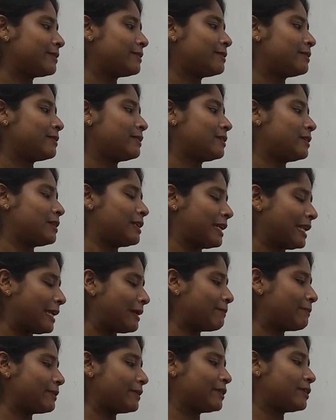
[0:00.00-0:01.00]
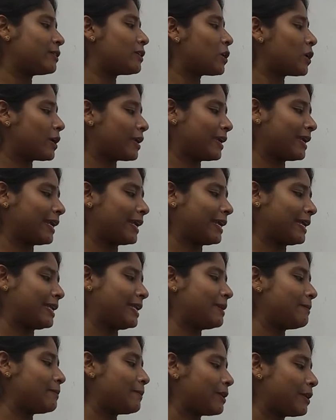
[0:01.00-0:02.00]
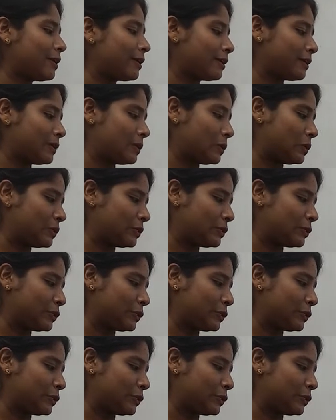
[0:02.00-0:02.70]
left auricle blood goes